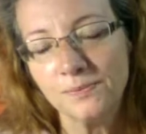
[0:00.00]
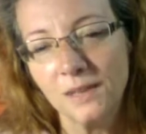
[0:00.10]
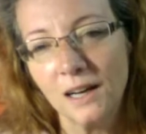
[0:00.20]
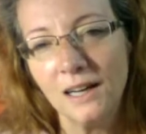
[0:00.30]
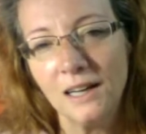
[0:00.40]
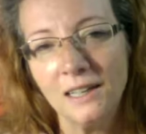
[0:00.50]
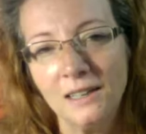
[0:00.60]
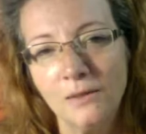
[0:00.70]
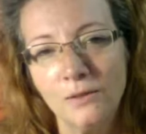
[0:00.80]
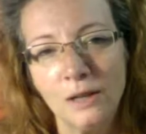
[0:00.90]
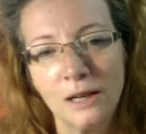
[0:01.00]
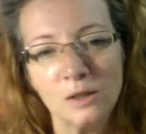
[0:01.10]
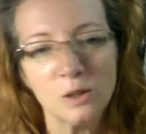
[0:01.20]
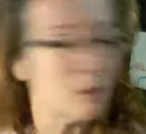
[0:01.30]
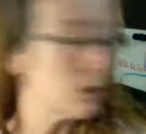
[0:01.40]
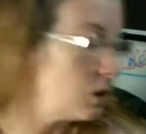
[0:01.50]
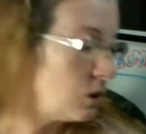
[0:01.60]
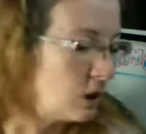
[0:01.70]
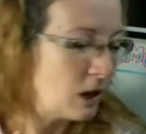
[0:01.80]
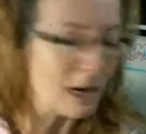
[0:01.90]
I love you guys so much.
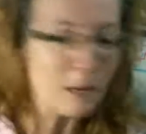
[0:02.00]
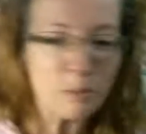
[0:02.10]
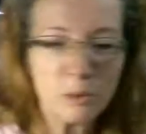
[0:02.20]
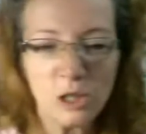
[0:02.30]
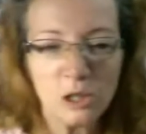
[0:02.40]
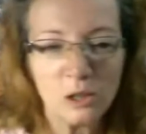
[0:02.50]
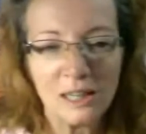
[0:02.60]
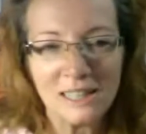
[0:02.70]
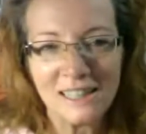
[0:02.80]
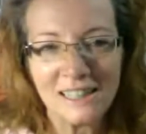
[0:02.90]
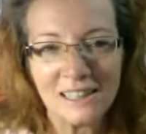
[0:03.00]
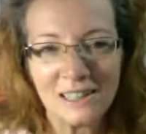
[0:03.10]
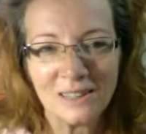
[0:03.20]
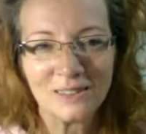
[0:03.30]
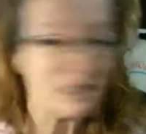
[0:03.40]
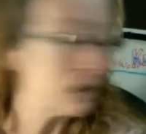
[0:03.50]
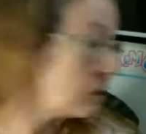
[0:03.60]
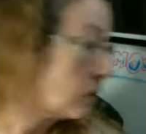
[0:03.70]
I appreciate you guys hanging out. I really do.